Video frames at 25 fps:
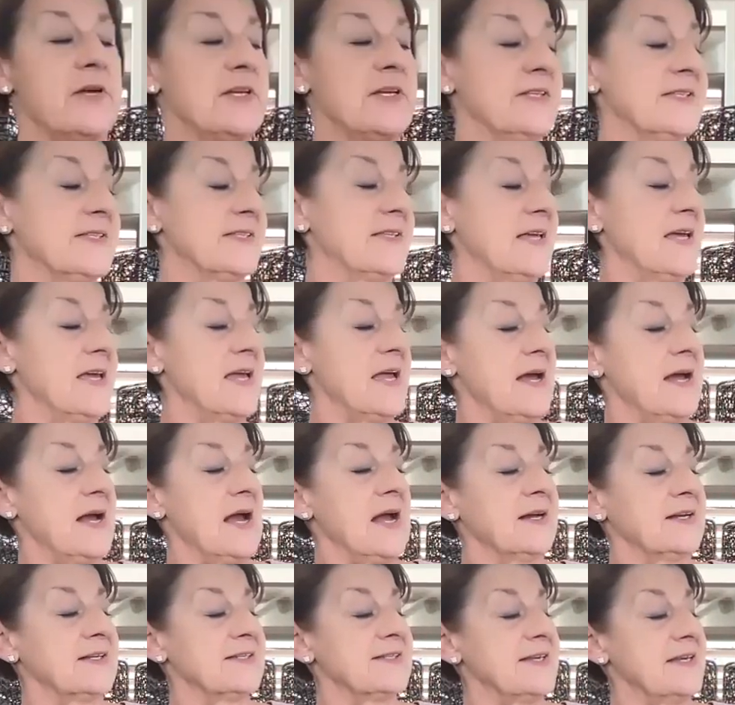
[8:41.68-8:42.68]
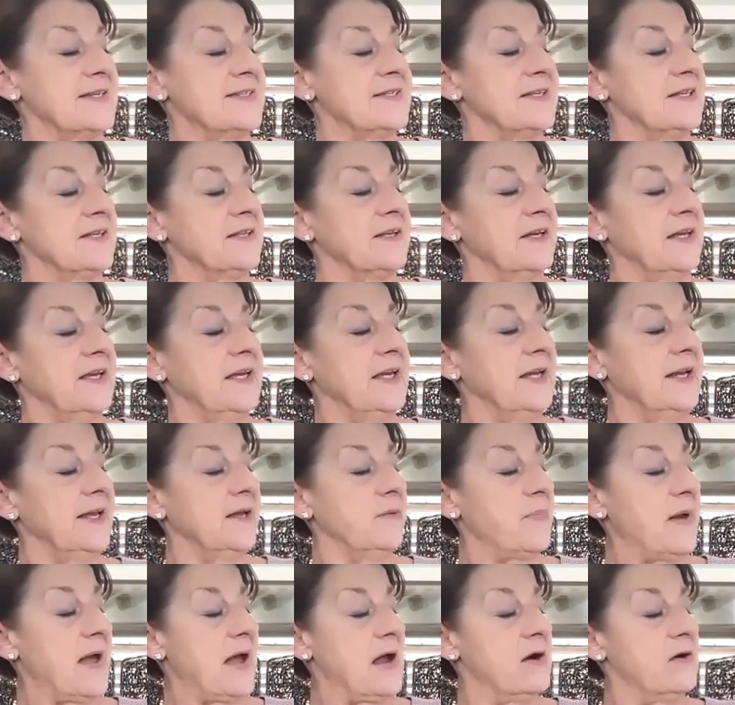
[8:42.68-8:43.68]
it's the Accessing the
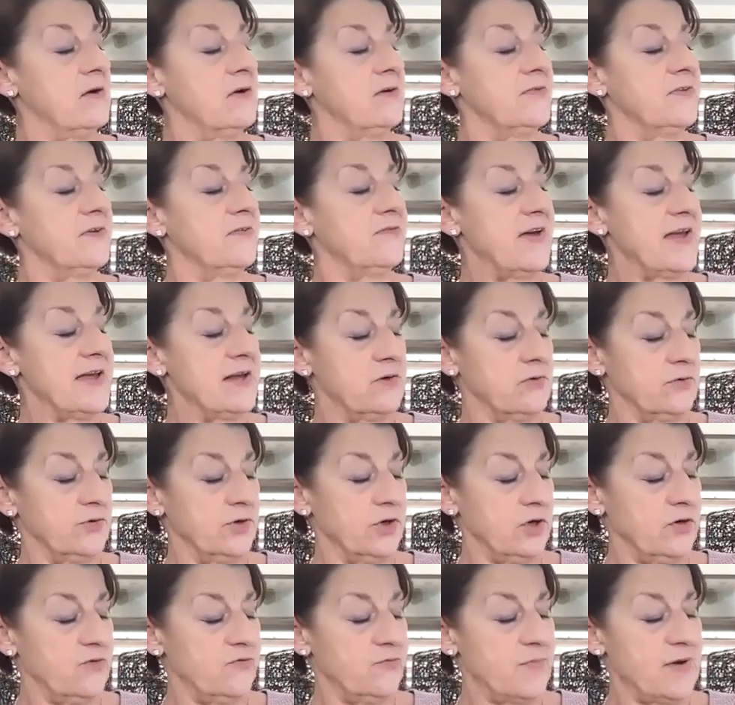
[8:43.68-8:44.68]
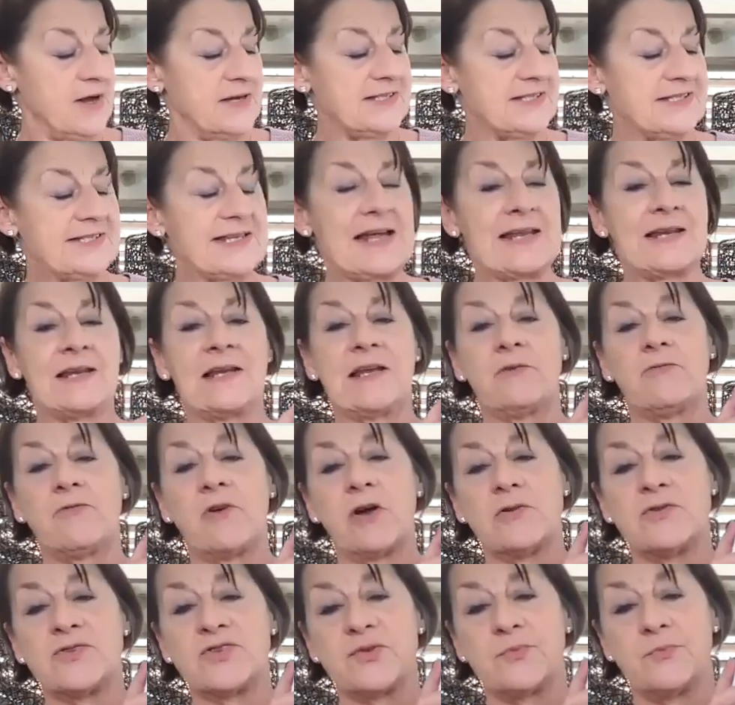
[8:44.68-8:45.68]
Healing Power of the Vagal Nerve by Stanley
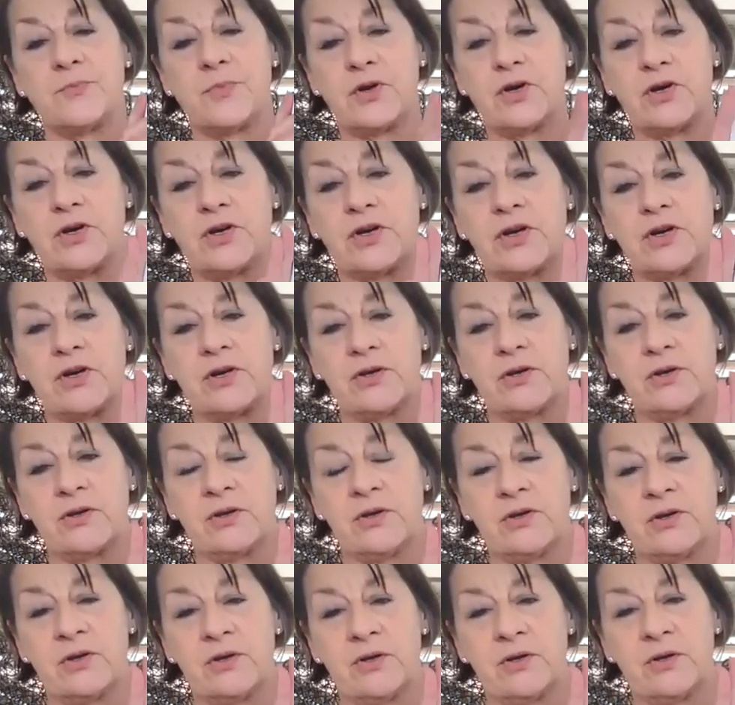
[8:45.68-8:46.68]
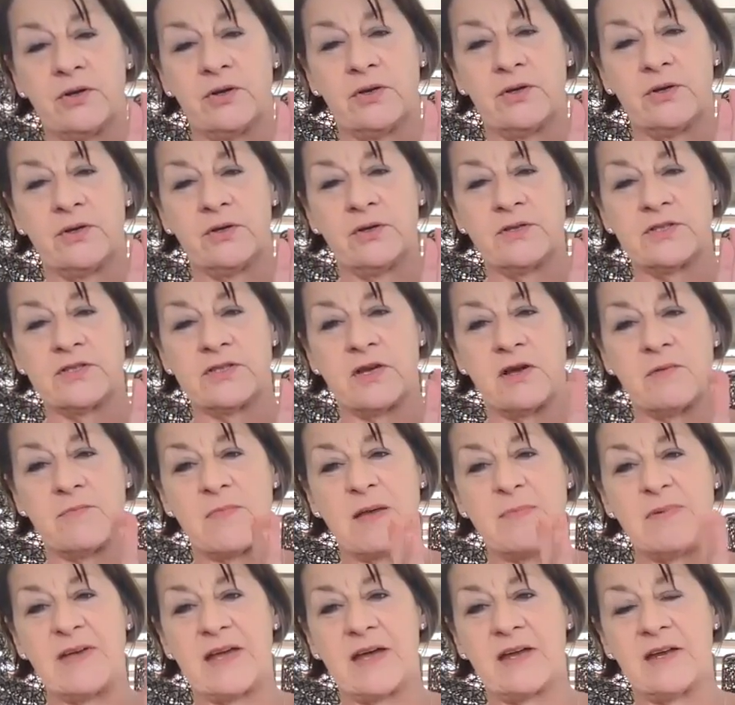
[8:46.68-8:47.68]
Rosenberg. So
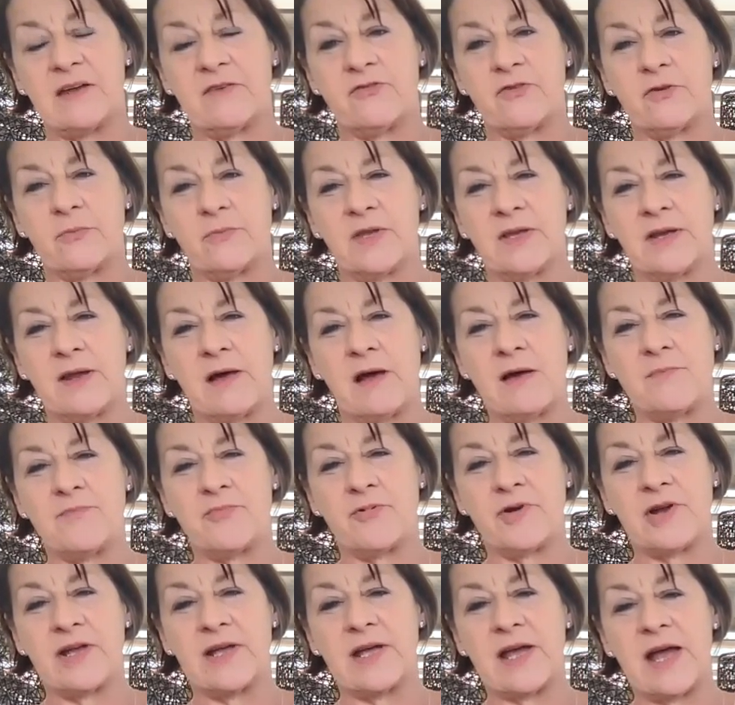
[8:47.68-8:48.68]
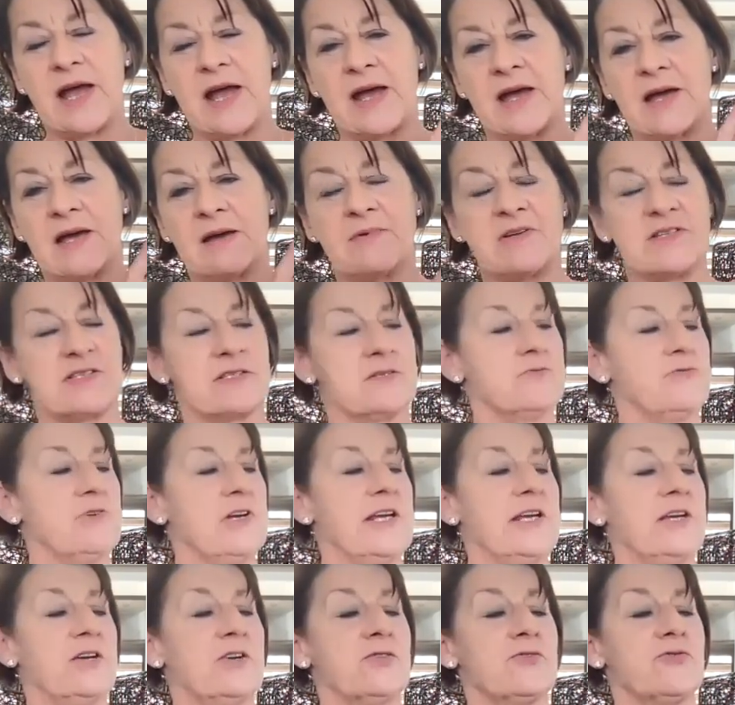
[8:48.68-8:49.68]
maybe get it from the library, and it's a
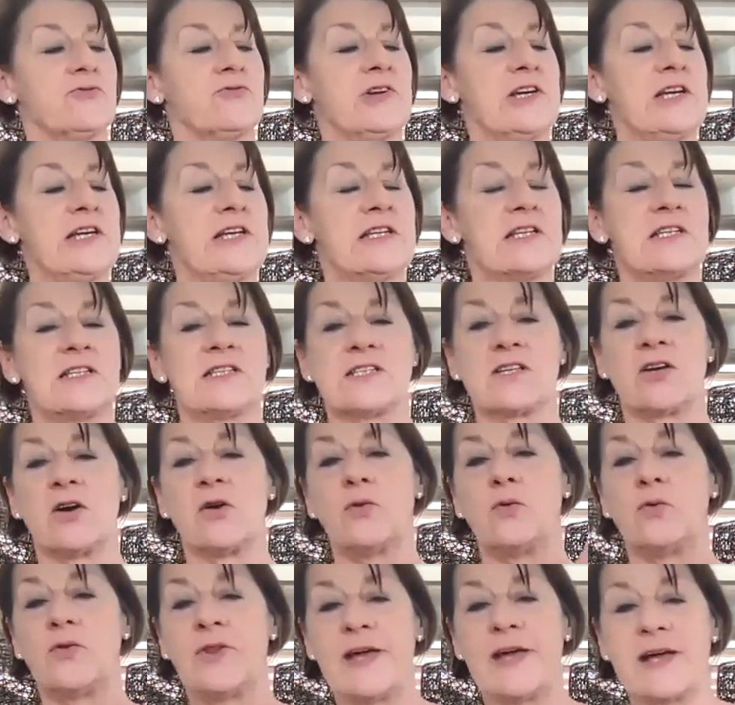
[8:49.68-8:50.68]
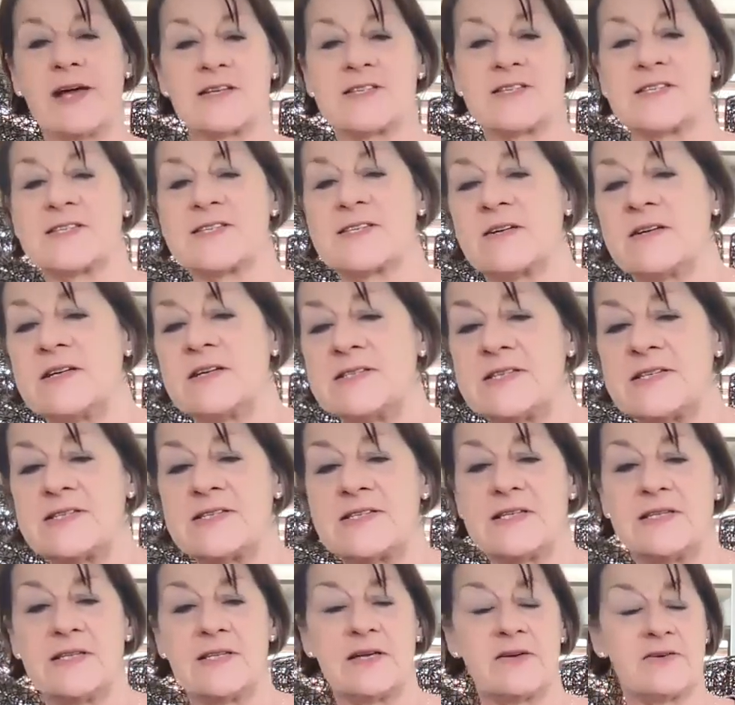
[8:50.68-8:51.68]
really good read. And it's got all the
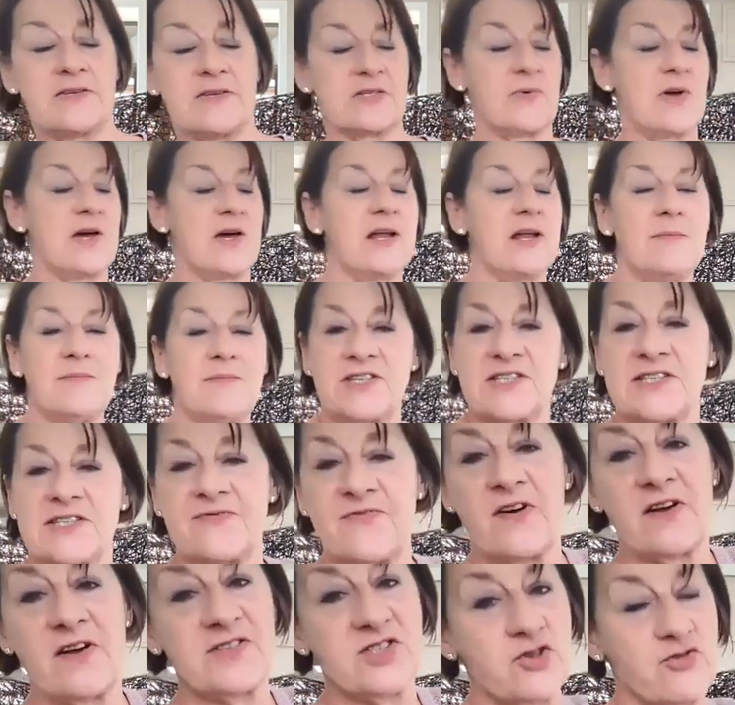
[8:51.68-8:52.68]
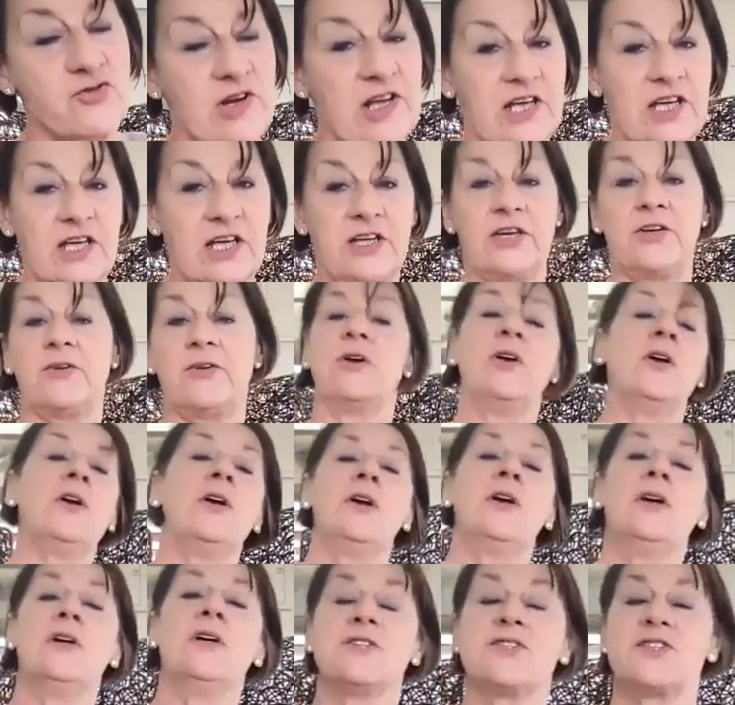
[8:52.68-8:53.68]
exercises in there as well. I'm just fast tracking you
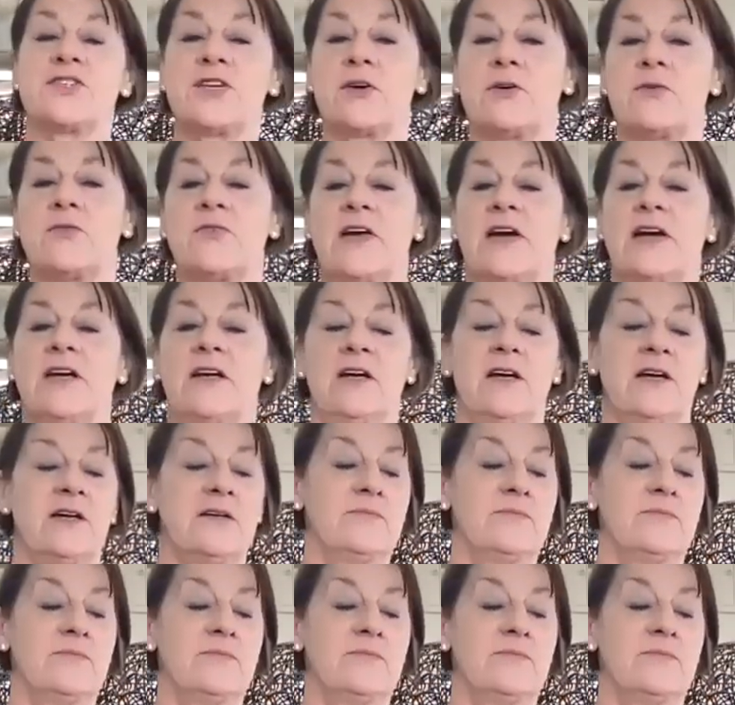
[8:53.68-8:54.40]
so that